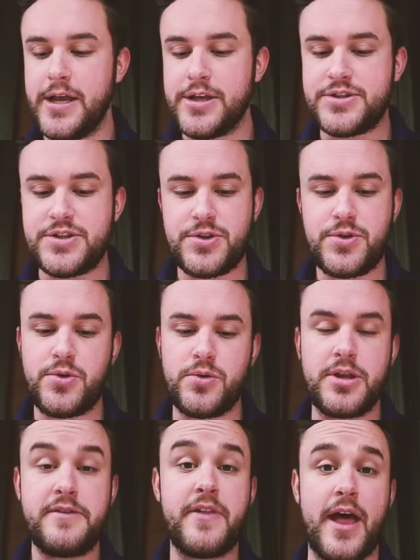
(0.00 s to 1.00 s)
to
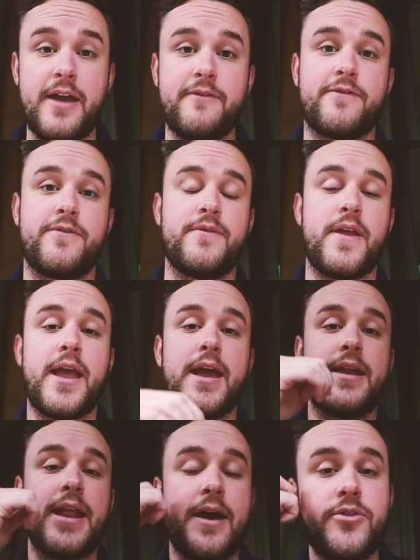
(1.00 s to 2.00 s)
live life
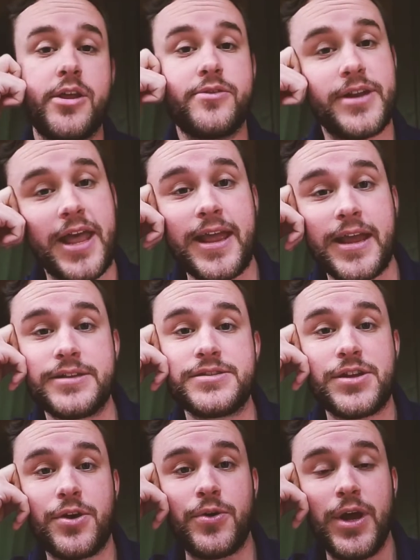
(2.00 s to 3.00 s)
and have another day. And
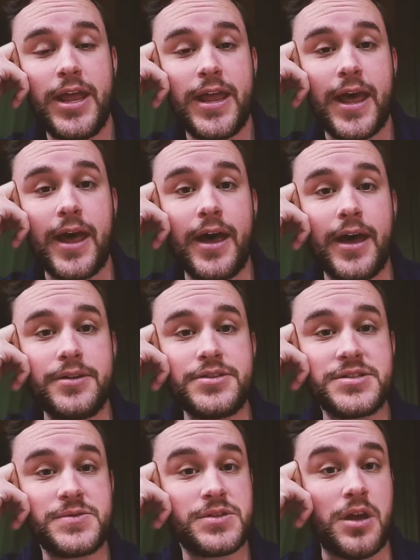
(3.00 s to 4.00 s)
so,
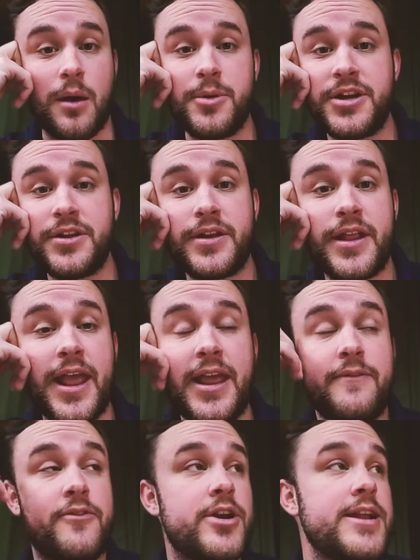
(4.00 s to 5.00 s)
just coming to you today,
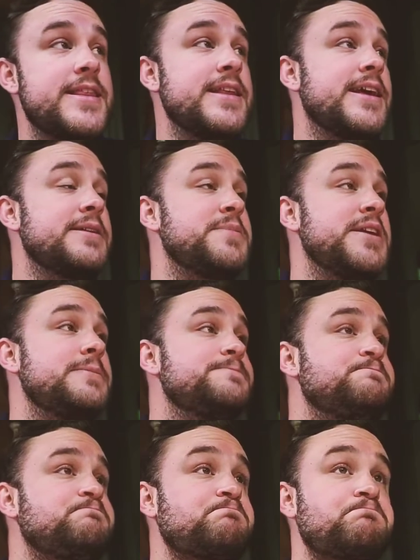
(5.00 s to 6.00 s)
if you're anything like me,
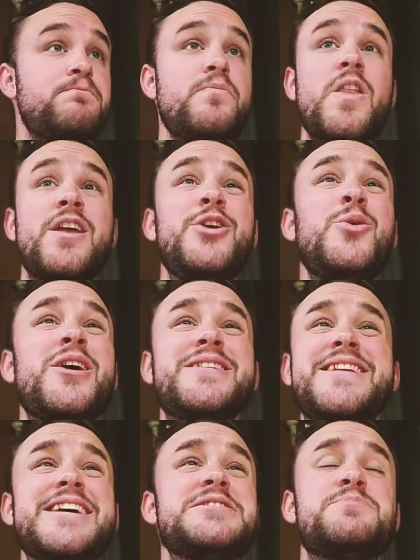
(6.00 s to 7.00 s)
you are
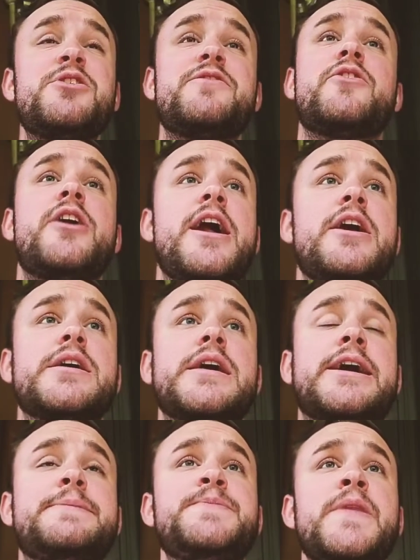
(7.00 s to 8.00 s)
desperate for a
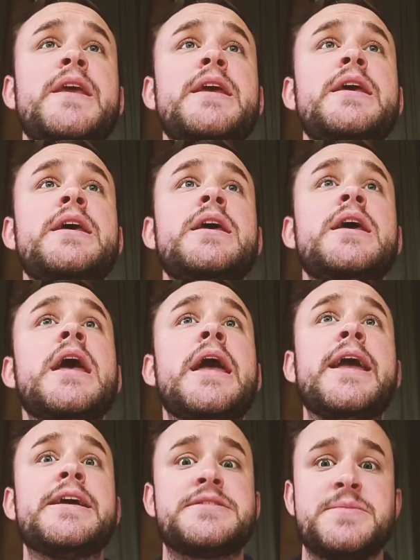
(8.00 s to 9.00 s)
haircut
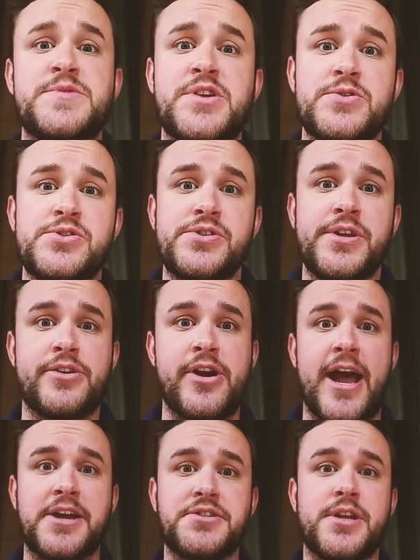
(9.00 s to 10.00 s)
and some social
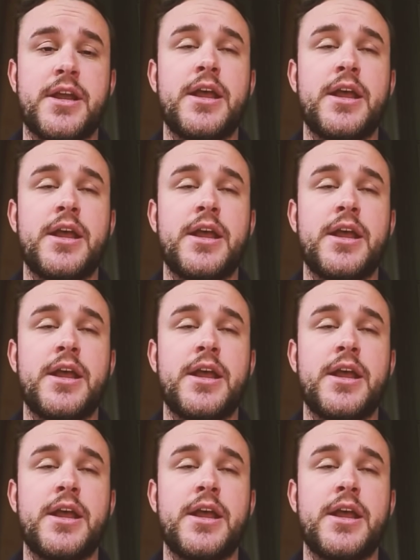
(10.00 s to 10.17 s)
interaction.